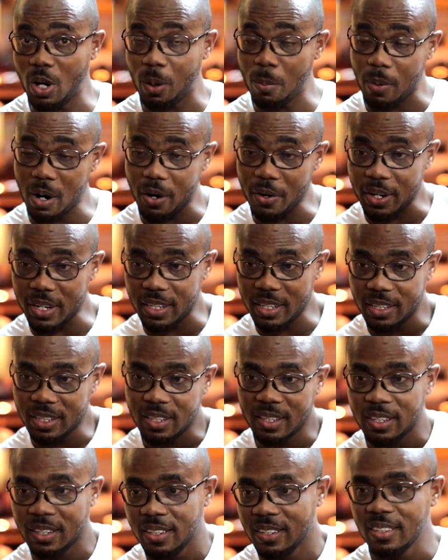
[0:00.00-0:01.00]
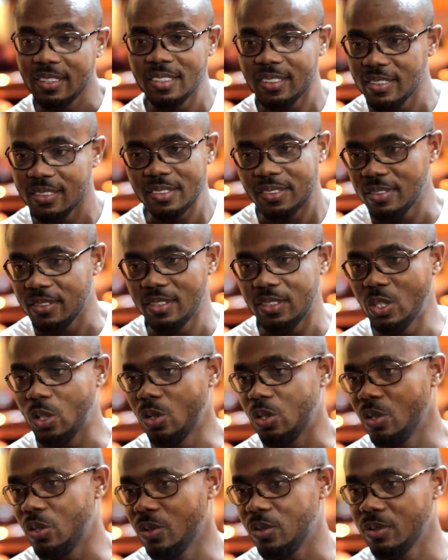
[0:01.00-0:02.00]
we are married,
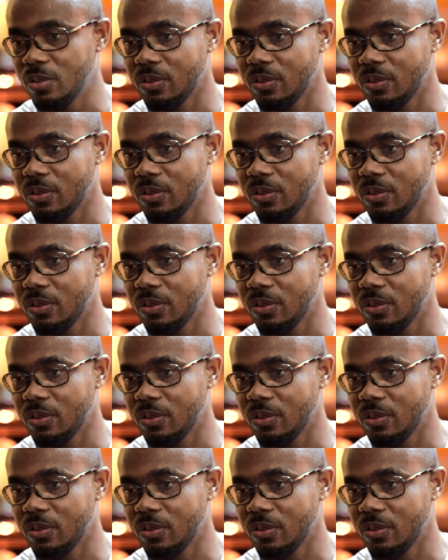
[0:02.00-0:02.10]
no.